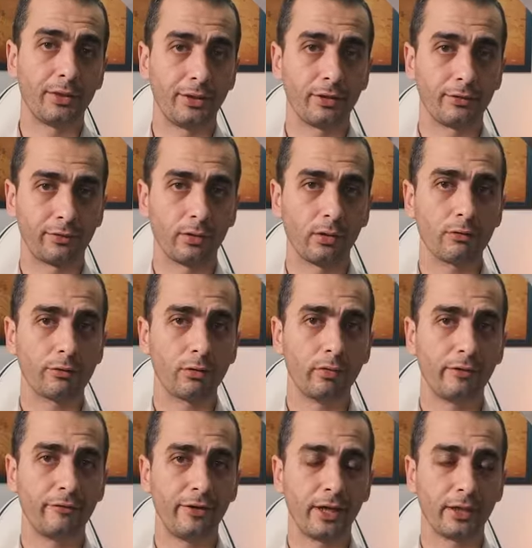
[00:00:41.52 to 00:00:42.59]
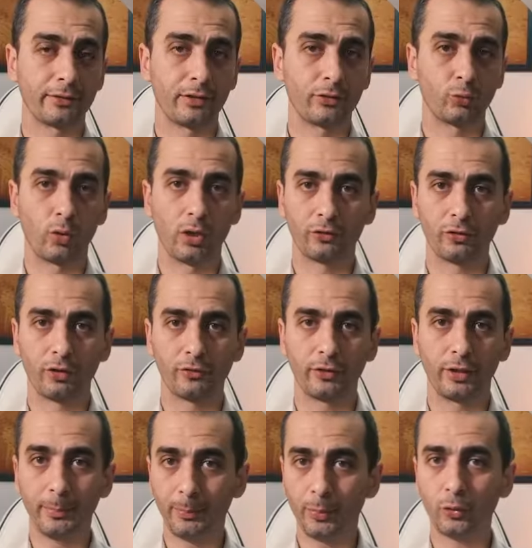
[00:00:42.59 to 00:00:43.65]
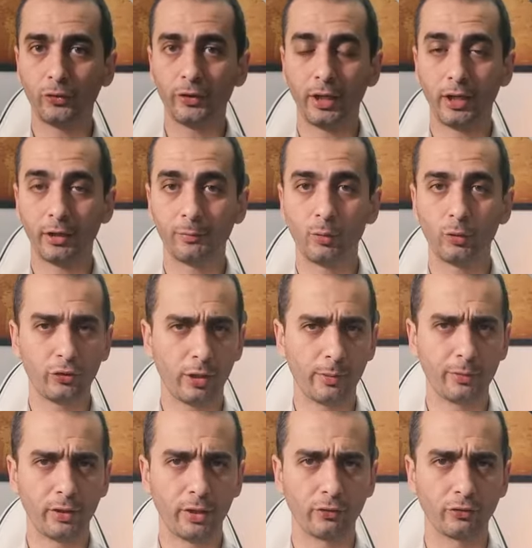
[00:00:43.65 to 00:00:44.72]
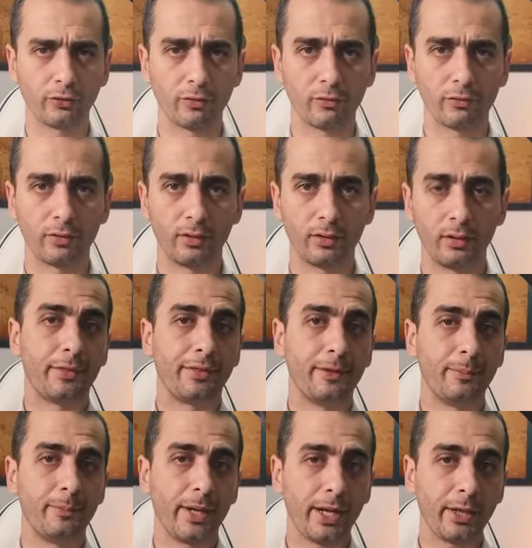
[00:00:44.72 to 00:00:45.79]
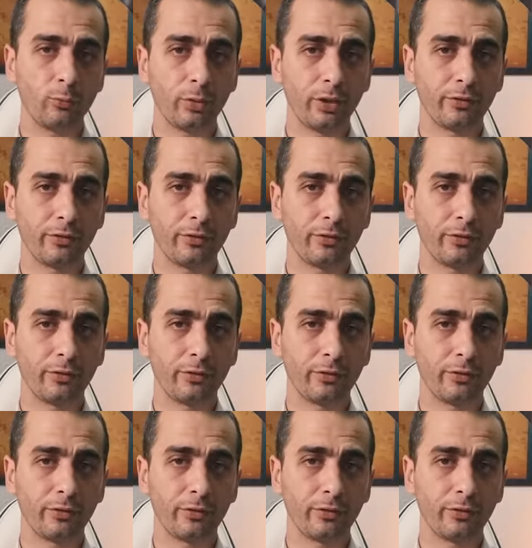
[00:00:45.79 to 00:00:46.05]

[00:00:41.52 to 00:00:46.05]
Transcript: This also affected Russia's import and export operations. The main